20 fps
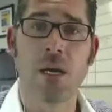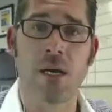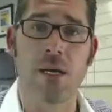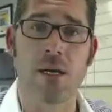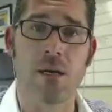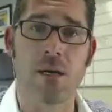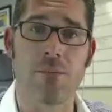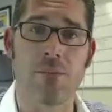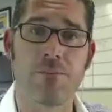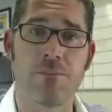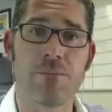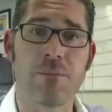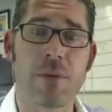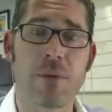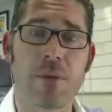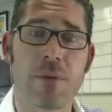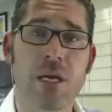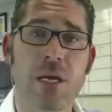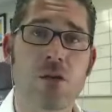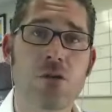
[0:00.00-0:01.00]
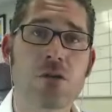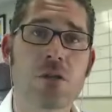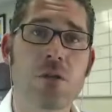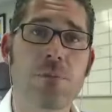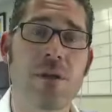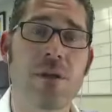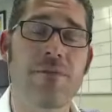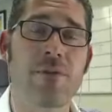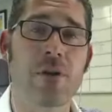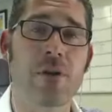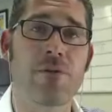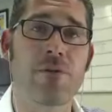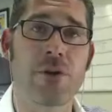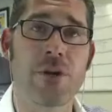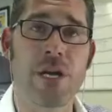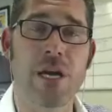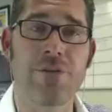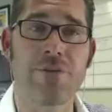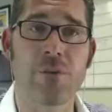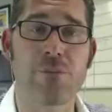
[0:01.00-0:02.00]
Um, It used to be a very, very
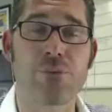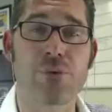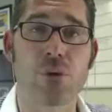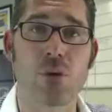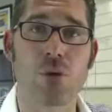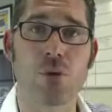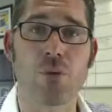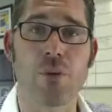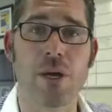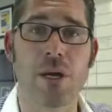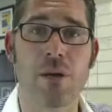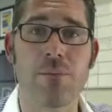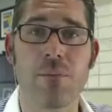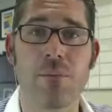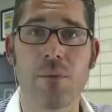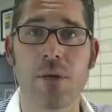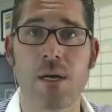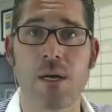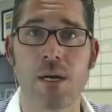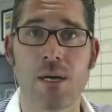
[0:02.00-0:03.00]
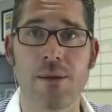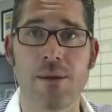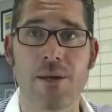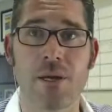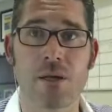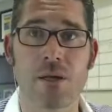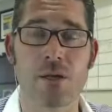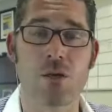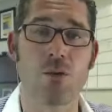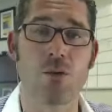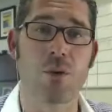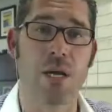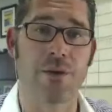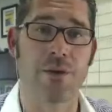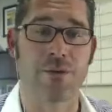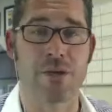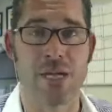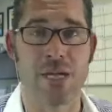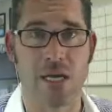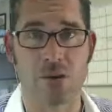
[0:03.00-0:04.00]
heavy program uh, that you would have
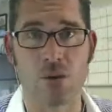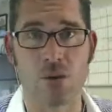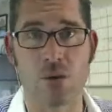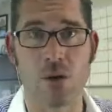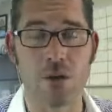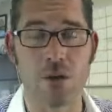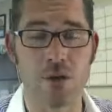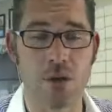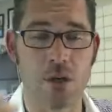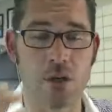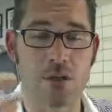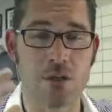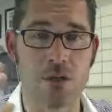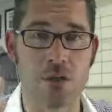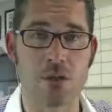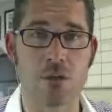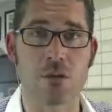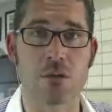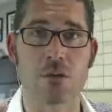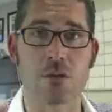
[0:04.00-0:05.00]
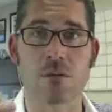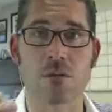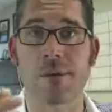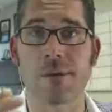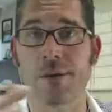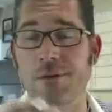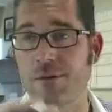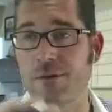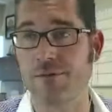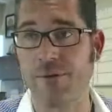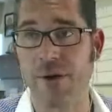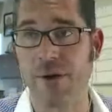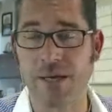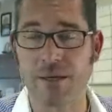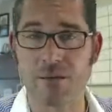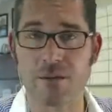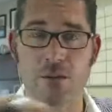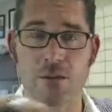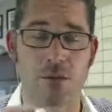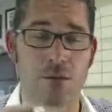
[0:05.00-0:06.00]
to download on onto your uh,
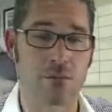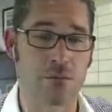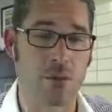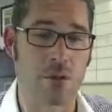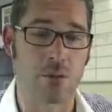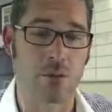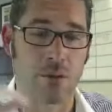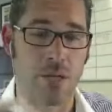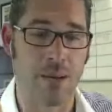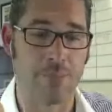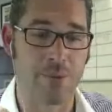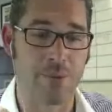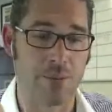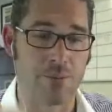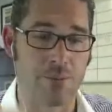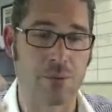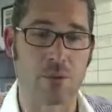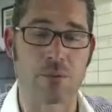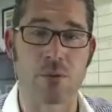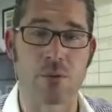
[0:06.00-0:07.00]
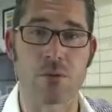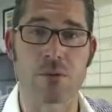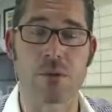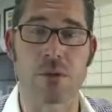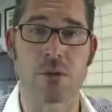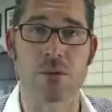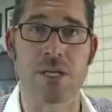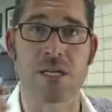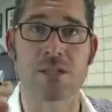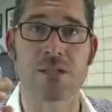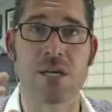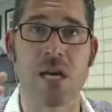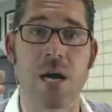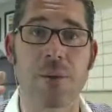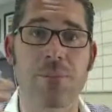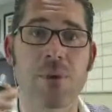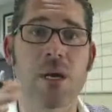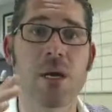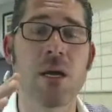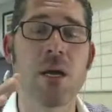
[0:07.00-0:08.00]
device, your you know laptop or, or, or
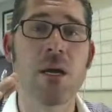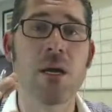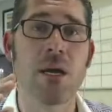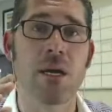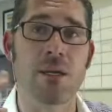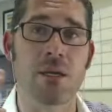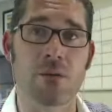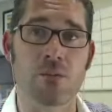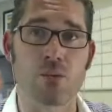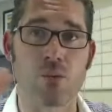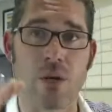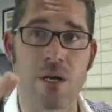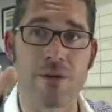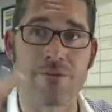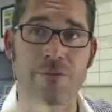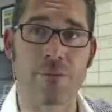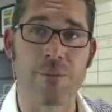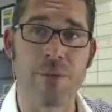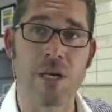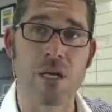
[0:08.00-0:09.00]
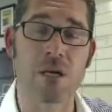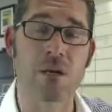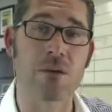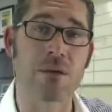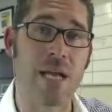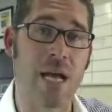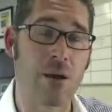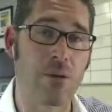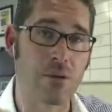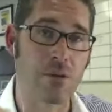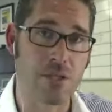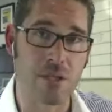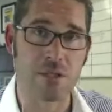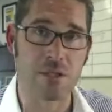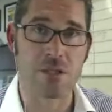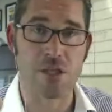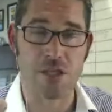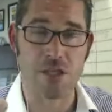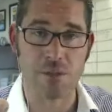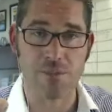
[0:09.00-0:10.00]
desktop, and then run it from there. Now it's
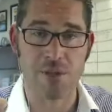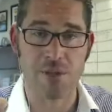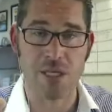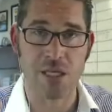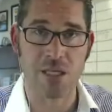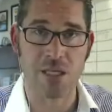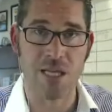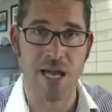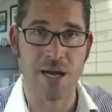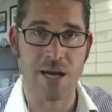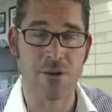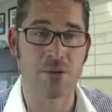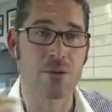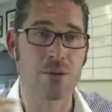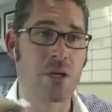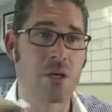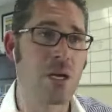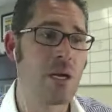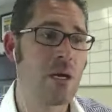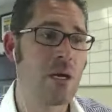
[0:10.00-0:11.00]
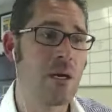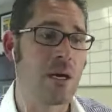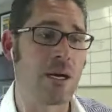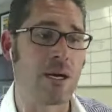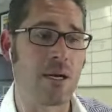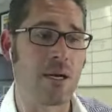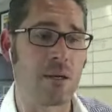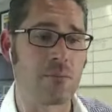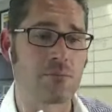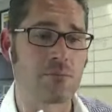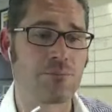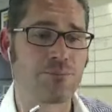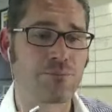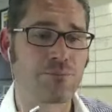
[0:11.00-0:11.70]
just up in the cloud. Um,